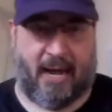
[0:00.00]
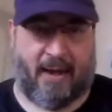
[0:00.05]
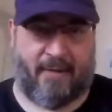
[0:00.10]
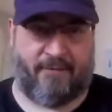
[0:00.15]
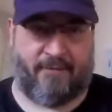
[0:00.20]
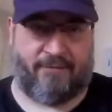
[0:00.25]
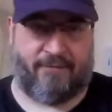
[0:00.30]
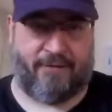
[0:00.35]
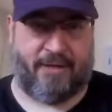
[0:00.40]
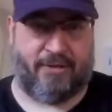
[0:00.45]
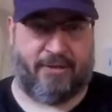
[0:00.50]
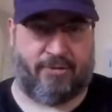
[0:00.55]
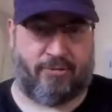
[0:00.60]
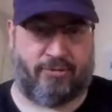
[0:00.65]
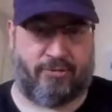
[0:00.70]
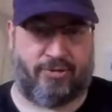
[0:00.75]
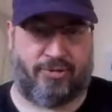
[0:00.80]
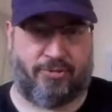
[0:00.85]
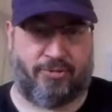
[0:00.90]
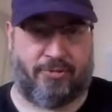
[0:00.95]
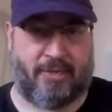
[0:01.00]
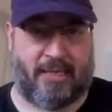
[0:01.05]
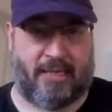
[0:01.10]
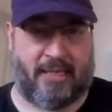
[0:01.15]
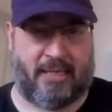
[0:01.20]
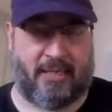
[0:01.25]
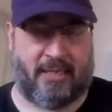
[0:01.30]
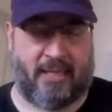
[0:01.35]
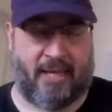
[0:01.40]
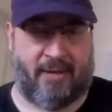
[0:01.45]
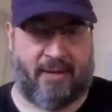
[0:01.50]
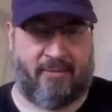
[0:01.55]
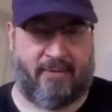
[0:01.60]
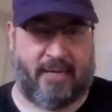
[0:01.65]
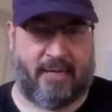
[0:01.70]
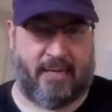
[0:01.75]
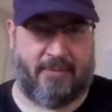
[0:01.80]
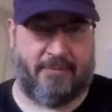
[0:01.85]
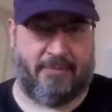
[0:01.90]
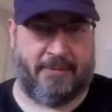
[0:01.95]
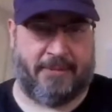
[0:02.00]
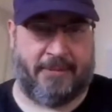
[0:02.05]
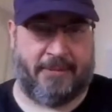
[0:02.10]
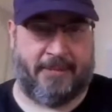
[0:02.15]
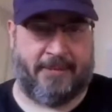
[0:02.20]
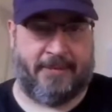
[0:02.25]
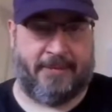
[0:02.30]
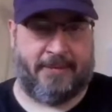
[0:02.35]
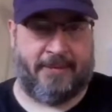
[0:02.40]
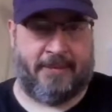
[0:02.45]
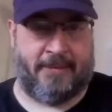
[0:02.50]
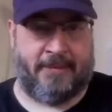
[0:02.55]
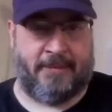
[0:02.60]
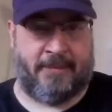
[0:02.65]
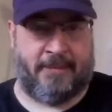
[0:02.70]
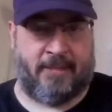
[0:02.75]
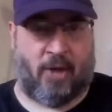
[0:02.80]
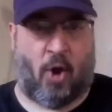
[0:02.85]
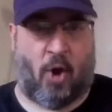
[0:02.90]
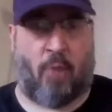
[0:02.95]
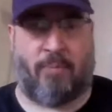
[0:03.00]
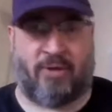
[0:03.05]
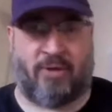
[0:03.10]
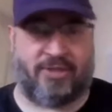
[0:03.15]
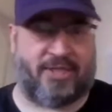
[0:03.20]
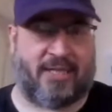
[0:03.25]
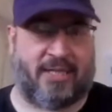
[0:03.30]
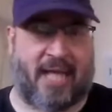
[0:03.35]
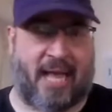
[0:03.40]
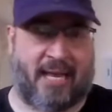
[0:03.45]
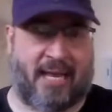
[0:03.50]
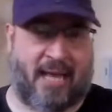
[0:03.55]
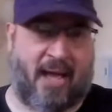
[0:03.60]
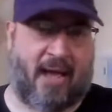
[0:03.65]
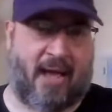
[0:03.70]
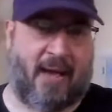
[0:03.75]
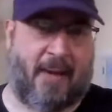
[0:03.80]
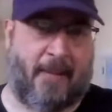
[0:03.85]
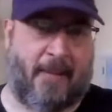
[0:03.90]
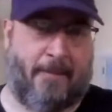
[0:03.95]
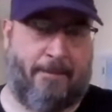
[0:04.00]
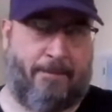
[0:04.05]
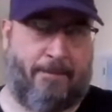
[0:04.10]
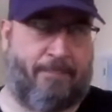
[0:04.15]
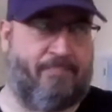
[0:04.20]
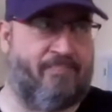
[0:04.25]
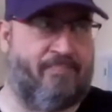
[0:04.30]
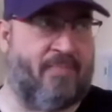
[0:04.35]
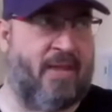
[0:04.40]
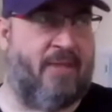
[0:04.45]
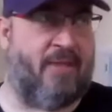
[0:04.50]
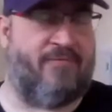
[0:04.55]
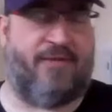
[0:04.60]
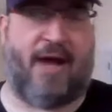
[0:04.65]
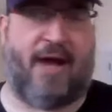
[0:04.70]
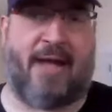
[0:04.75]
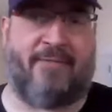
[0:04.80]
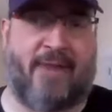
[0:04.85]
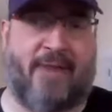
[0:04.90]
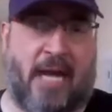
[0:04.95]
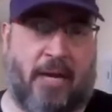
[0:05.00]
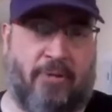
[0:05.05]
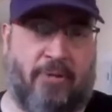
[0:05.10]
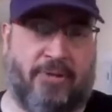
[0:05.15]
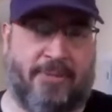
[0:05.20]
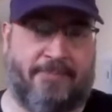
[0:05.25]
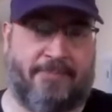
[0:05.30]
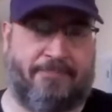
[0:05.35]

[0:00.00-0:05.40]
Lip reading: free throw shooting area, almost like a 5 out.